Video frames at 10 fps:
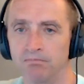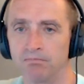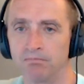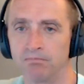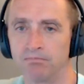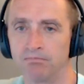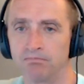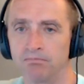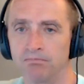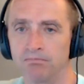
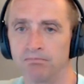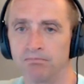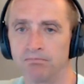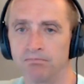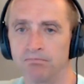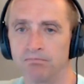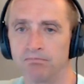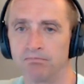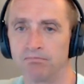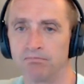
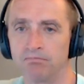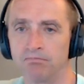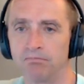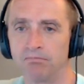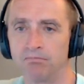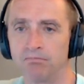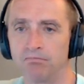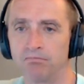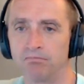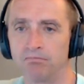
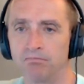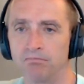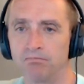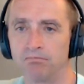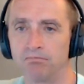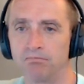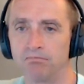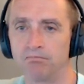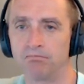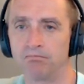
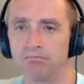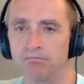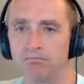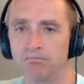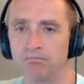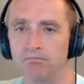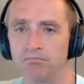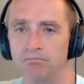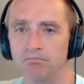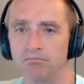
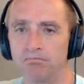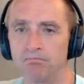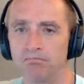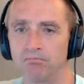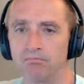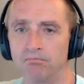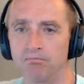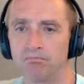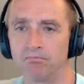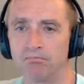
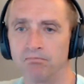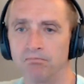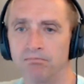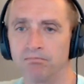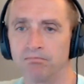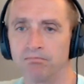This person isn't speaking.